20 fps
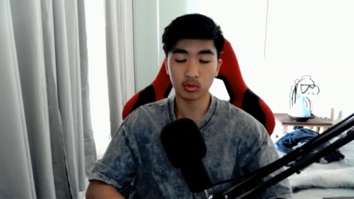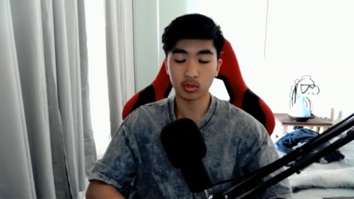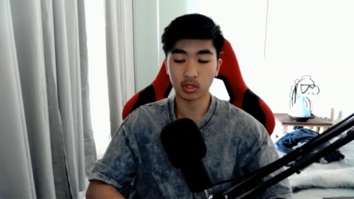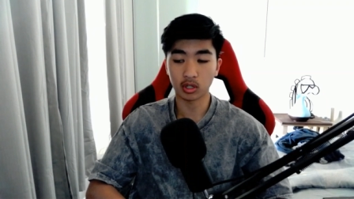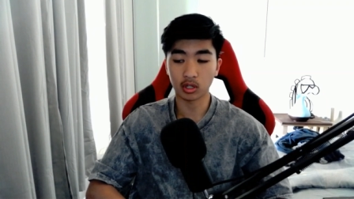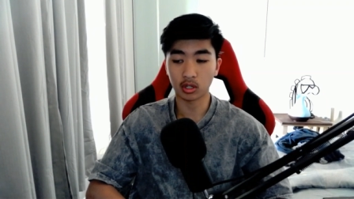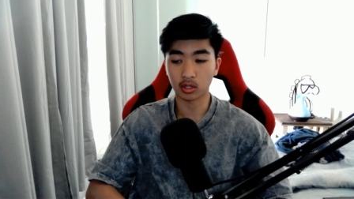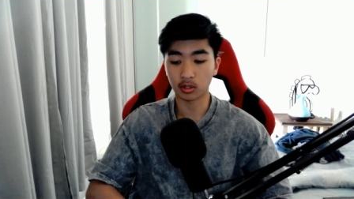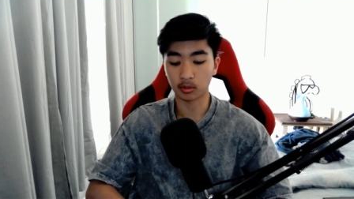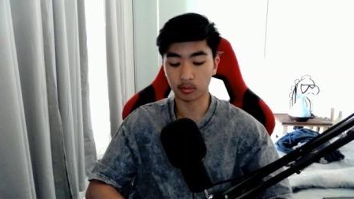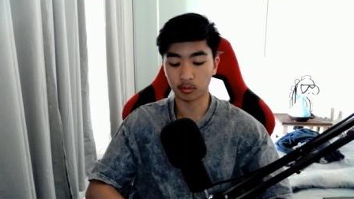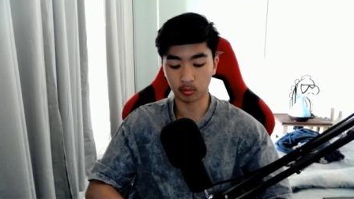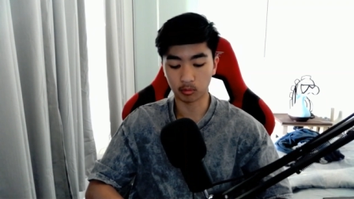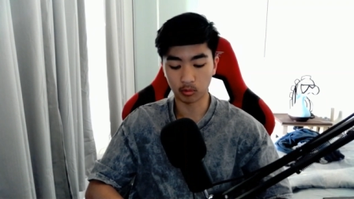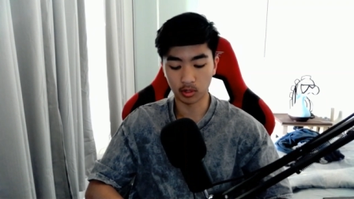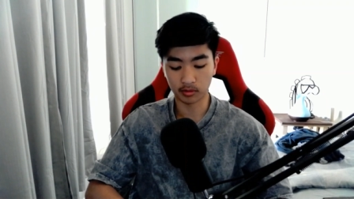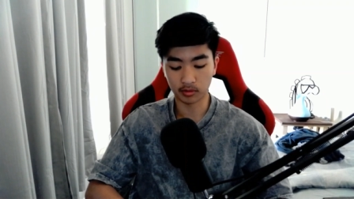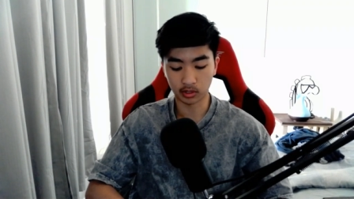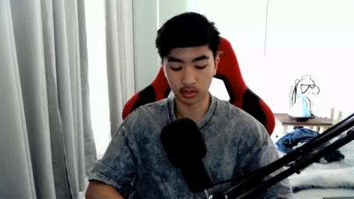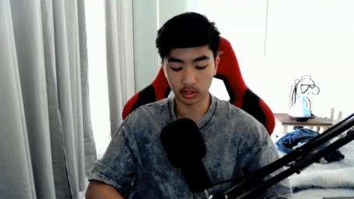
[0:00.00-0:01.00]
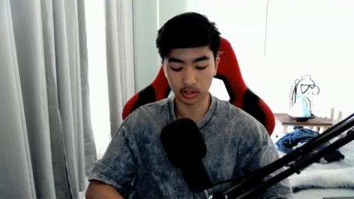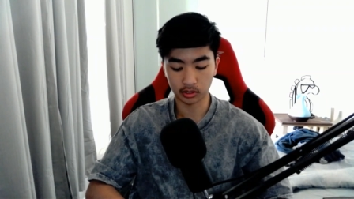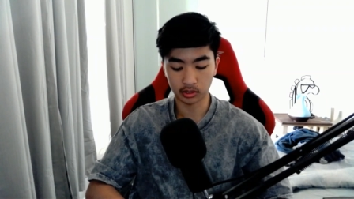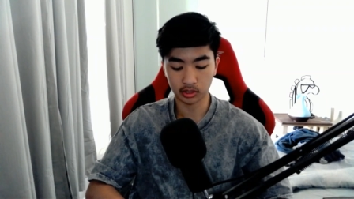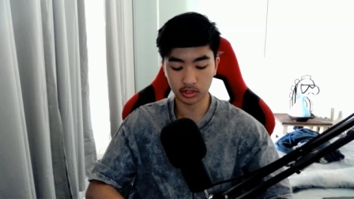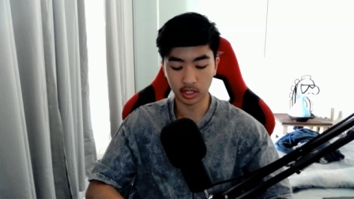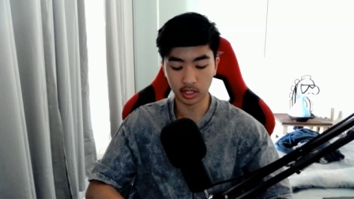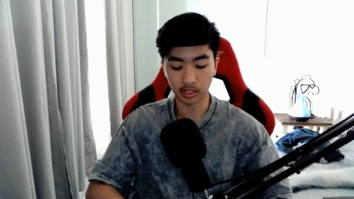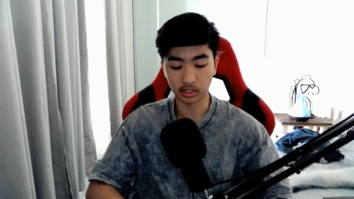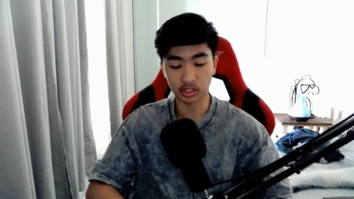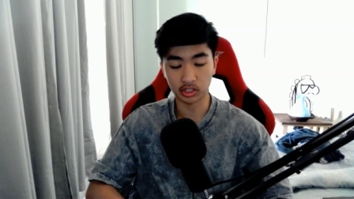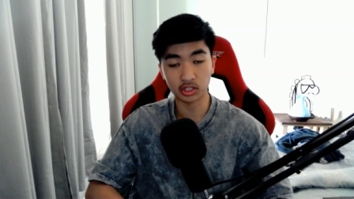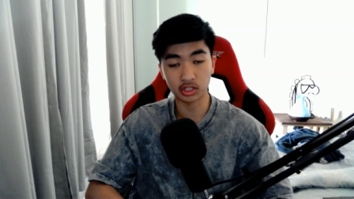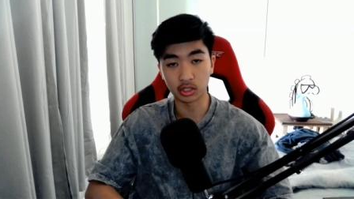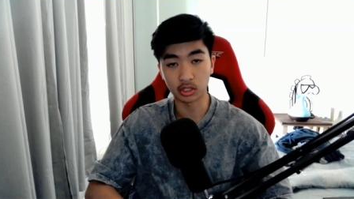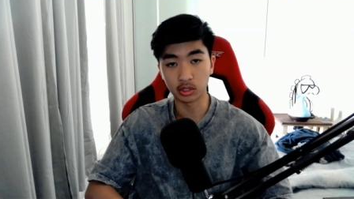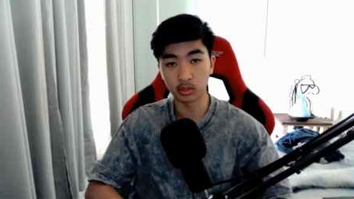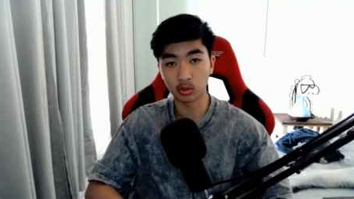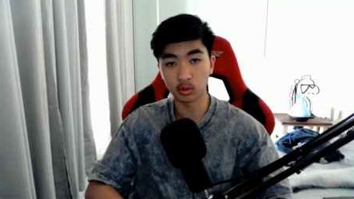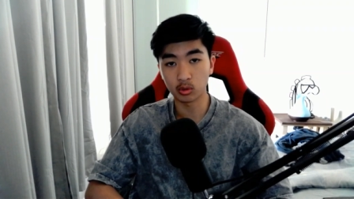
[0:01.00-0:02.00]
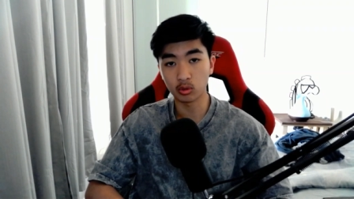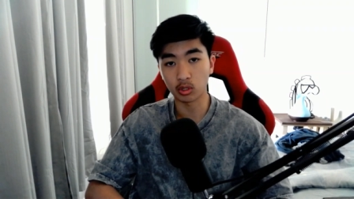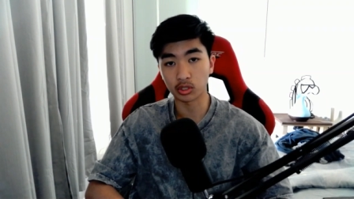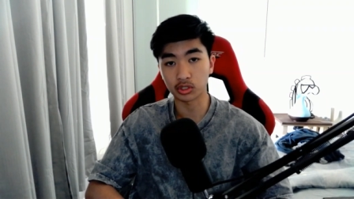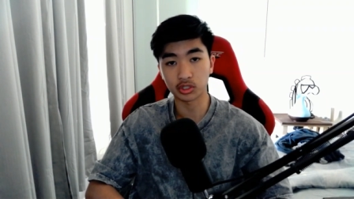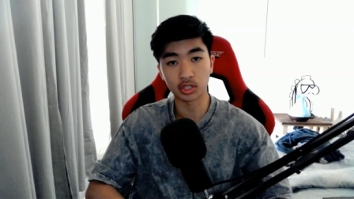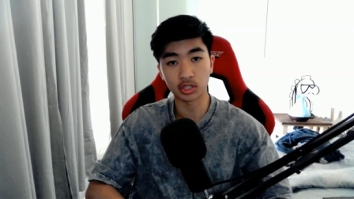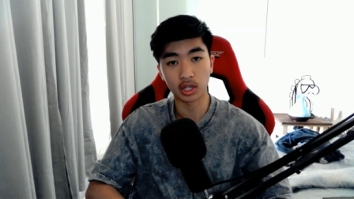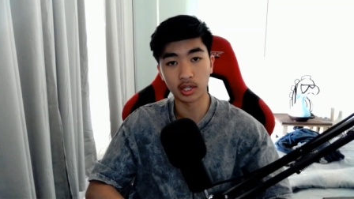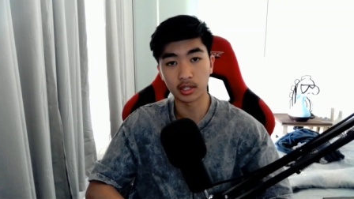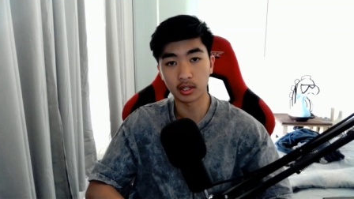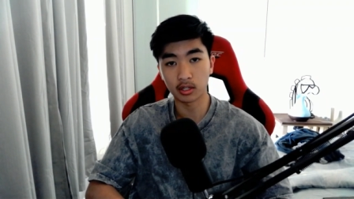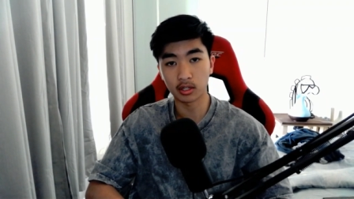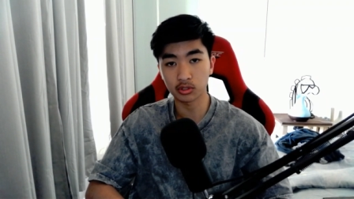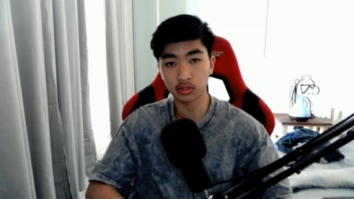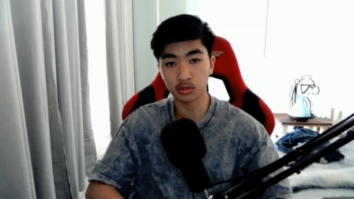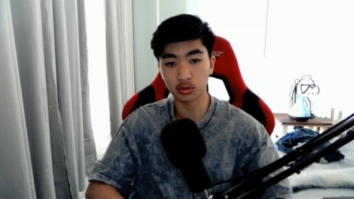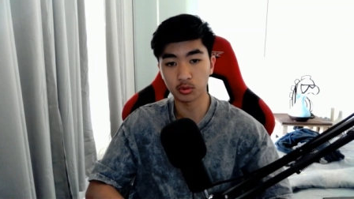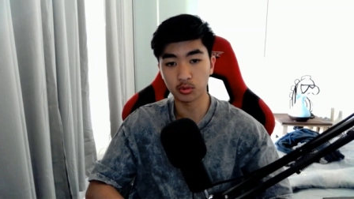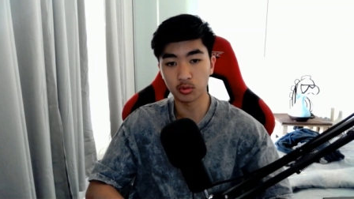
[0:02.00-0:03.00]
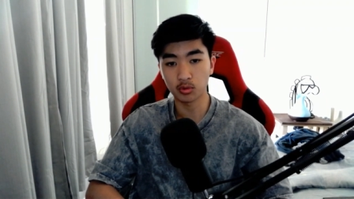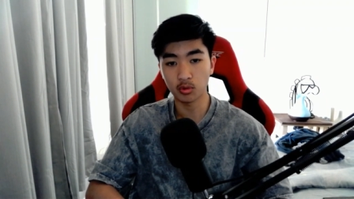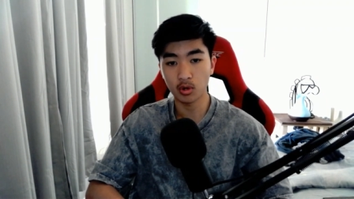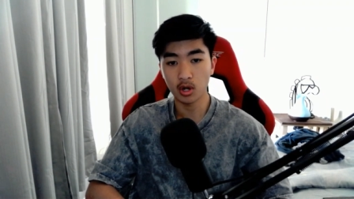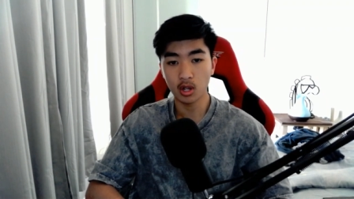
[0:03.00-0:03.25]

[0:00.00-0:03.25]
um, whether it's a skill, a side hustle,